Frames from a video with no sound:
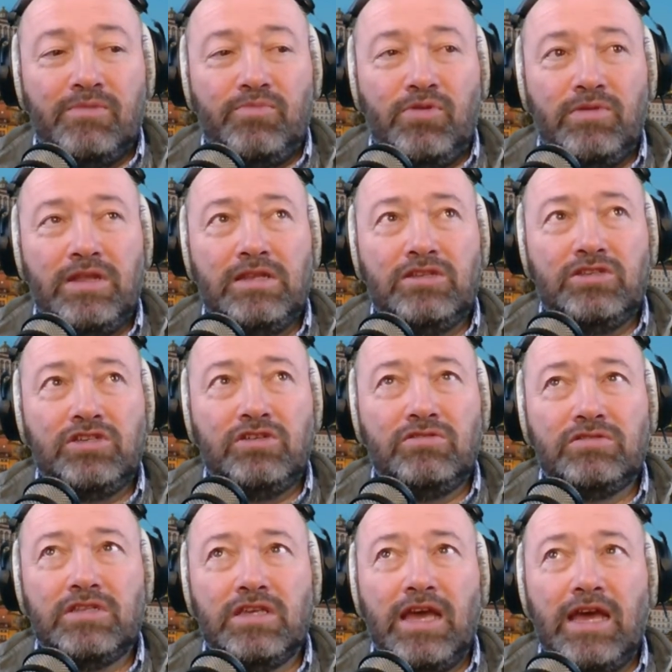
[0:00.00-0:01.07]
probably
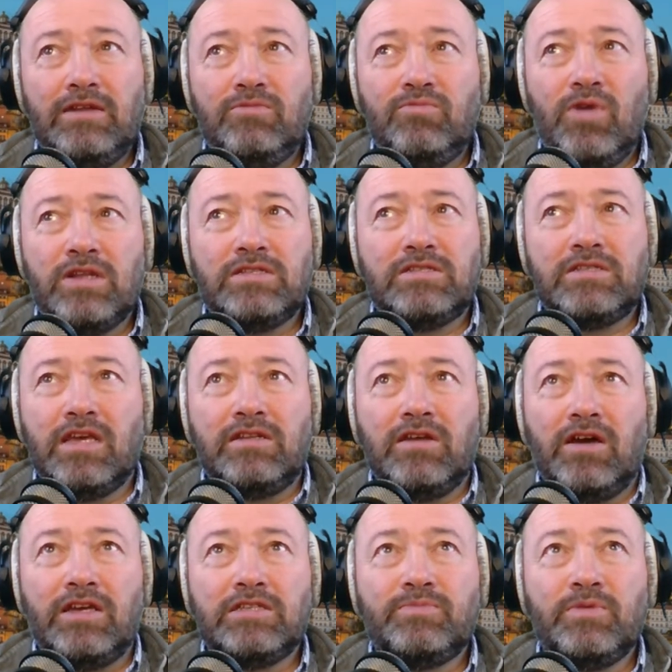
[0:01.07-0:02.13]
Tuesday and Wednesday
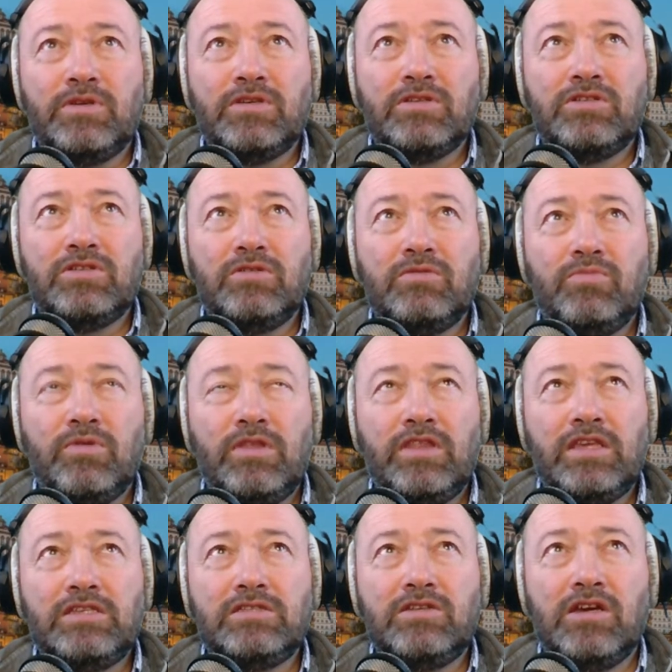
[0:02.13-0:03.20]
nights, because
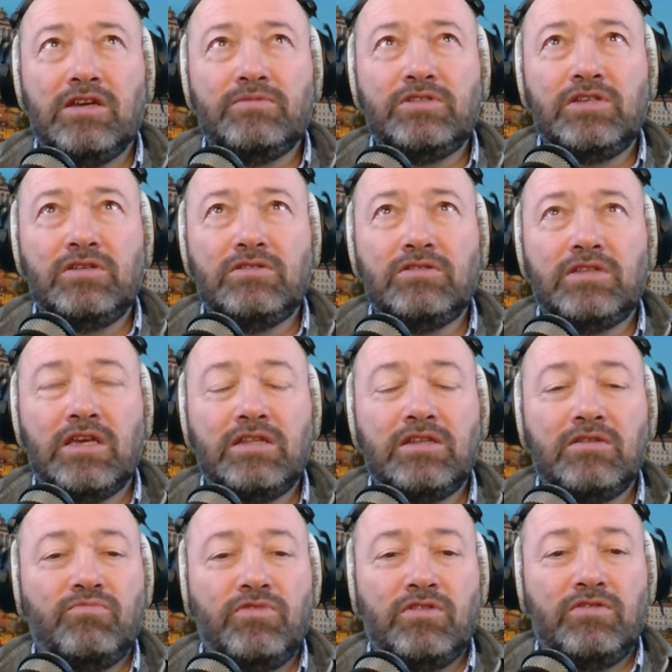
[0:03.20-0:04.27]
this time Tuesday
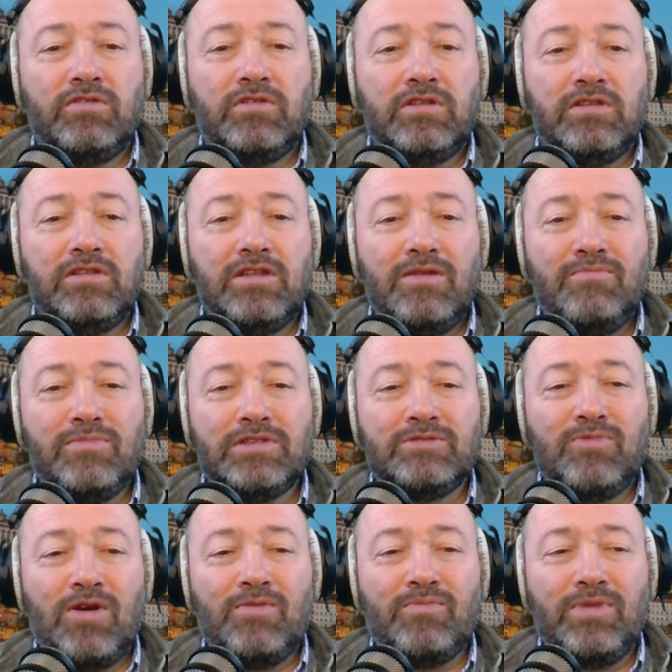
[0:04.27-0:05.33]
the numbers
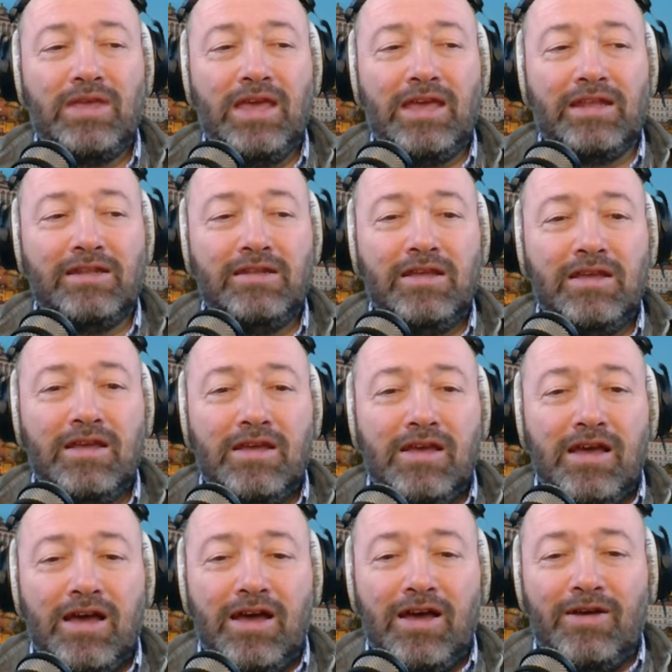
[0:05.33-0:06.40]
won't be in,
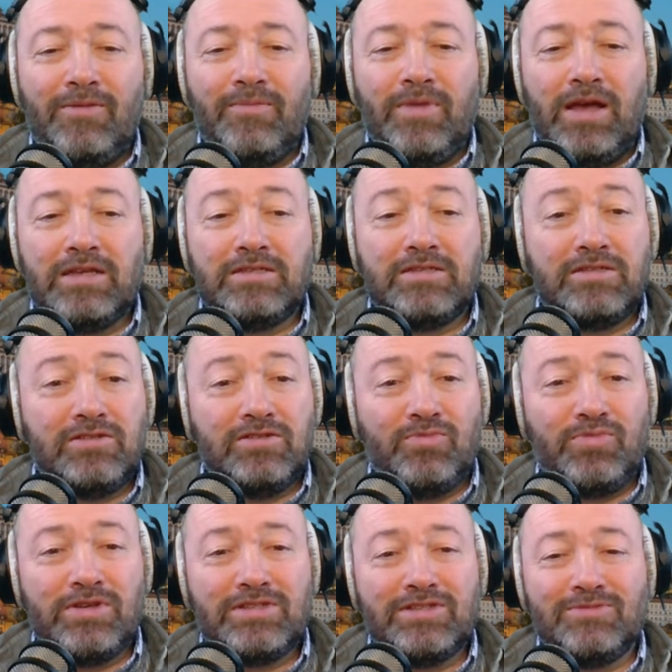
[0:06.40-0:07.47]
as your
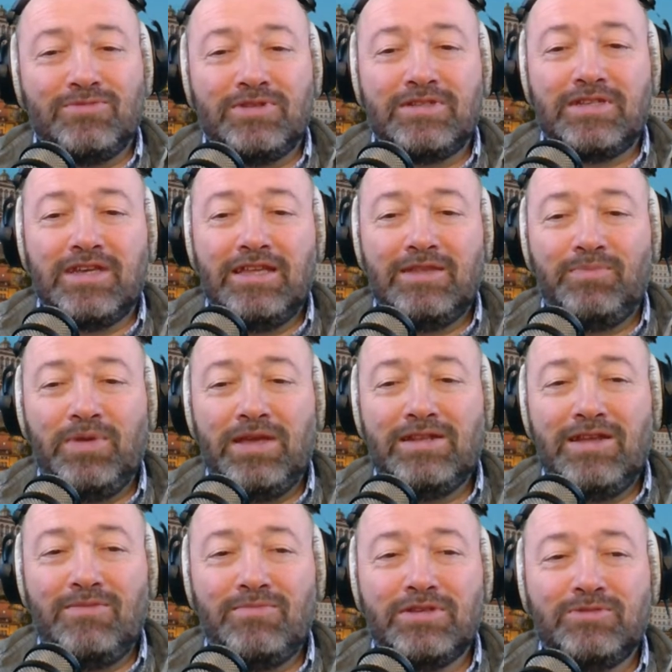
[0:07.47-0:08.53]
president would say. The big
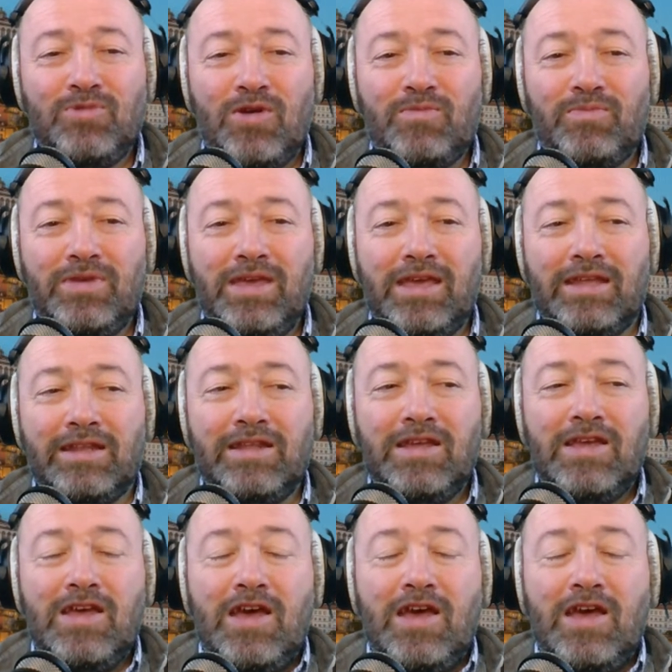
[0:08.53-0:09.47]
numbers won't be in,